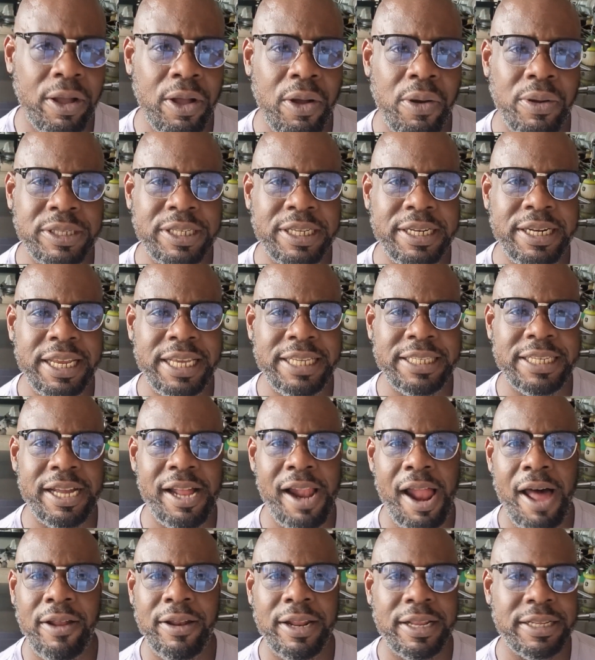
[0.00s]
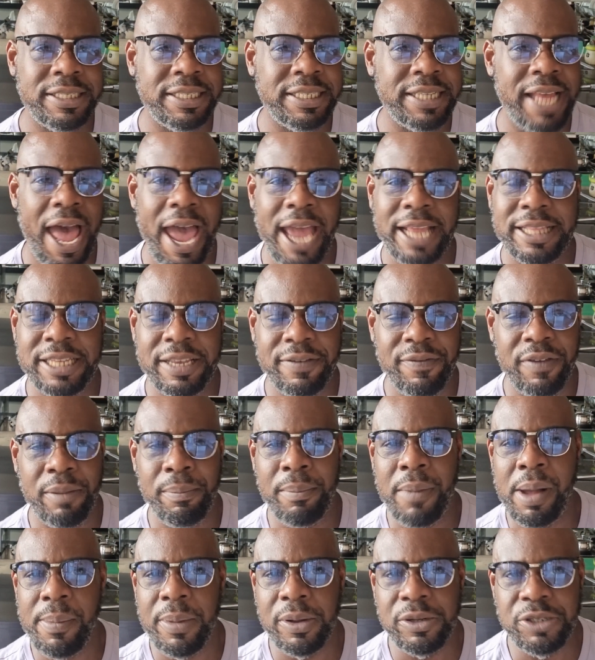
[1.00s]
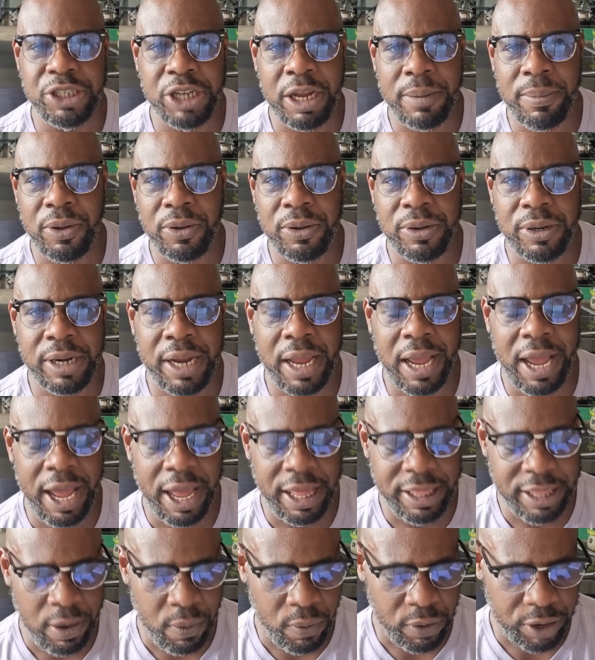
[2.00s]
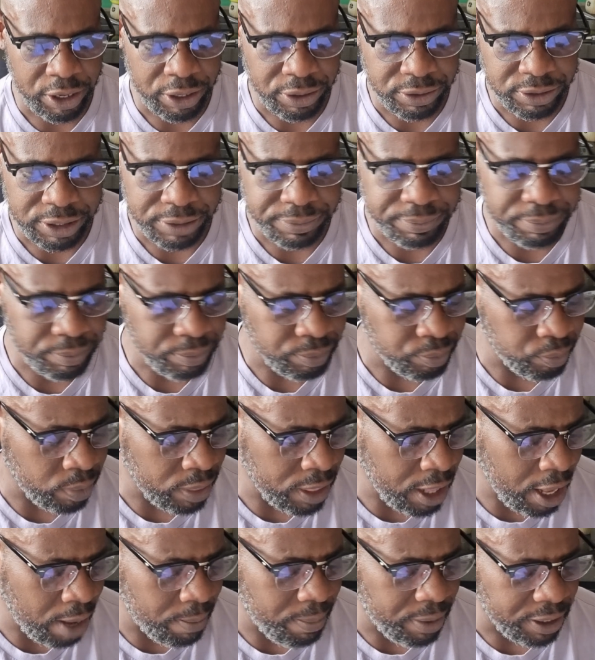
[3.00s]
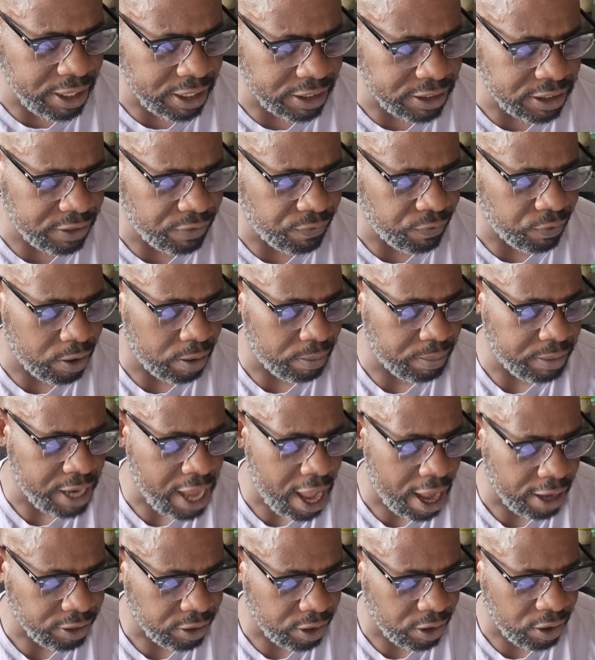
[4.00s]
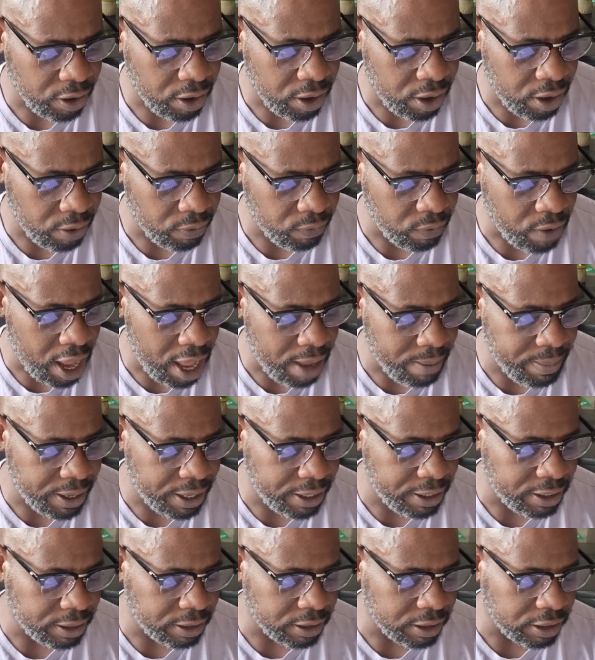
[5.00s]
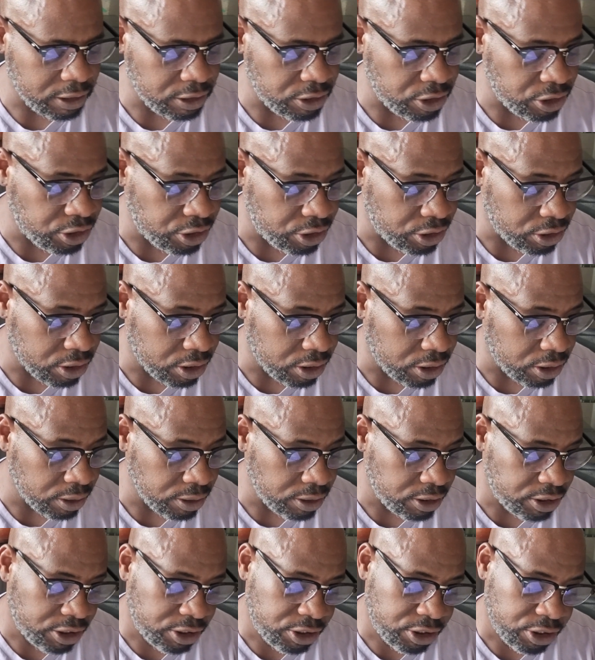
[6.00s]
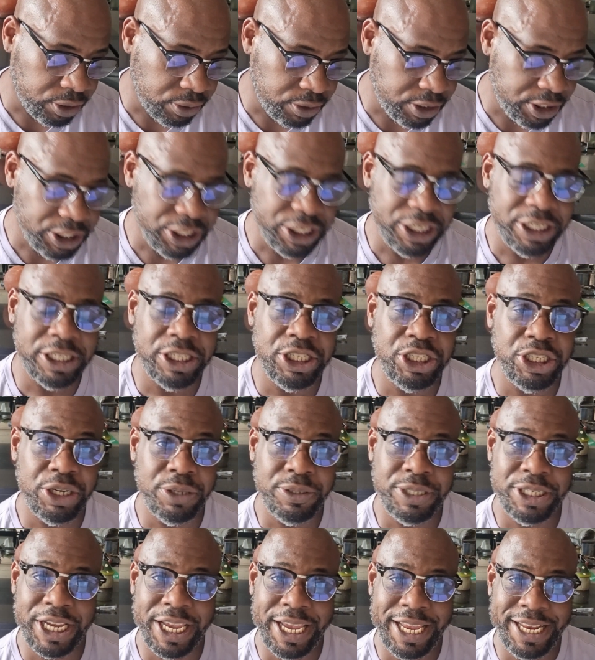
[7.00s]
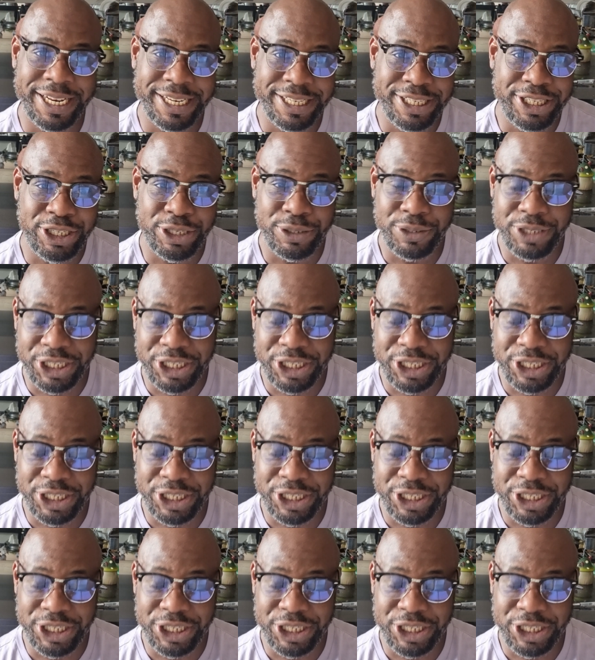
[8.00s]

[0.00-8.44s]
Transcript: going to go into detail on the scientific mumbo jumbo they were using, but this is from Dr. Robynne Chutkhan.